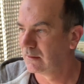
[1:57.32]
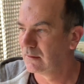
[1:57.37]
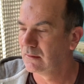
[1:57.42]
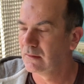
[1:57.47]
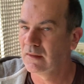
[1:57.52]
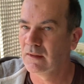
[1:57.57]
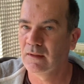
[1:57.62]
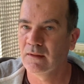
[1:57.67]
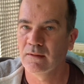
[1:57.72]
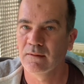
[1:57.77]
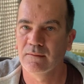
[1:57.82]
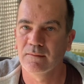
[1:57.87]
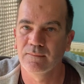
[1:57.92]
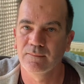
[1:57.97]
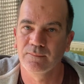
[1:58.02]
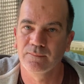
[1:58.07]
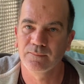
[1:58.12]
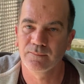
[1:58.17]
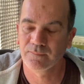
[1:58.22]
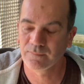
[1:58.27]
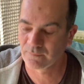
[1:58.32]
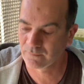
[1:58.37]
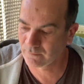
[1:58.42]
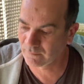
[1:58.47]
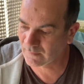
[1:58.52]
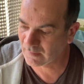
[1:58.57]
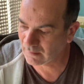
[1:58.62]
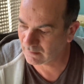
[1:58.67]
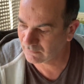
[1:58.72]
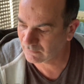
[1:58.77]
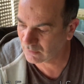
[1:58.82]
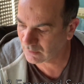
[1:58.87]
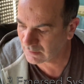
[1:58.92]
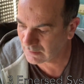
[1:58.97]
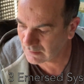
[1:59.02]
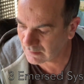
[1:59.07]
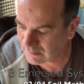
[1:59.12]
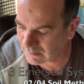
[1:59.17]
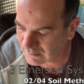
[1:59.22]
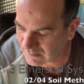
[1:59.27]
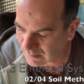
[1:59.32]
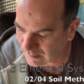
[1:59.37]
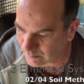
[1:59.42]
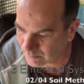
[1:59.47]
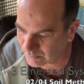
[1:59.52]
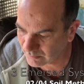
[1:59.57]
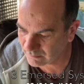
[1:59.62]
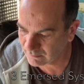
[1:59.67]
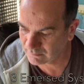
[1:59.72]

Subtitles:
Now, I've got another tub.